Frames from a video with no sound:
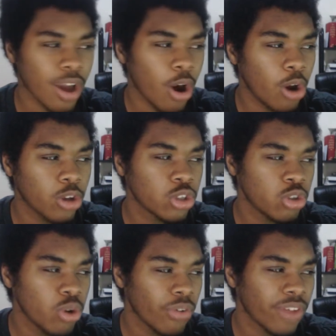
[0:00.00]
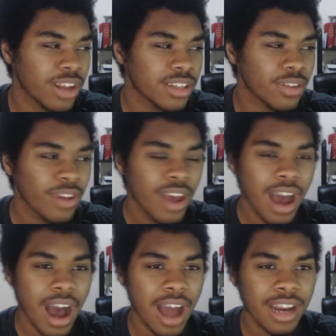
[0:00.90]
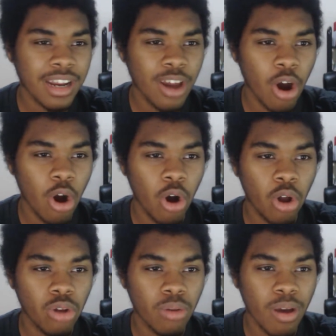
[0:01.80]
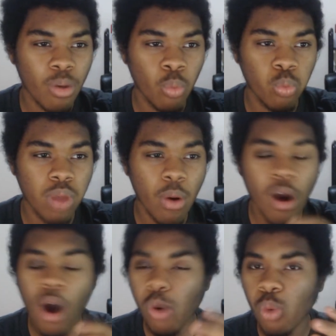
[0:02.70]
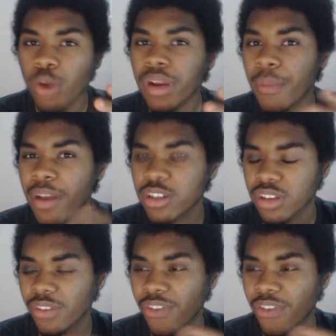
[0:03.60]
They're all too offensive, and they were all one-dimensional.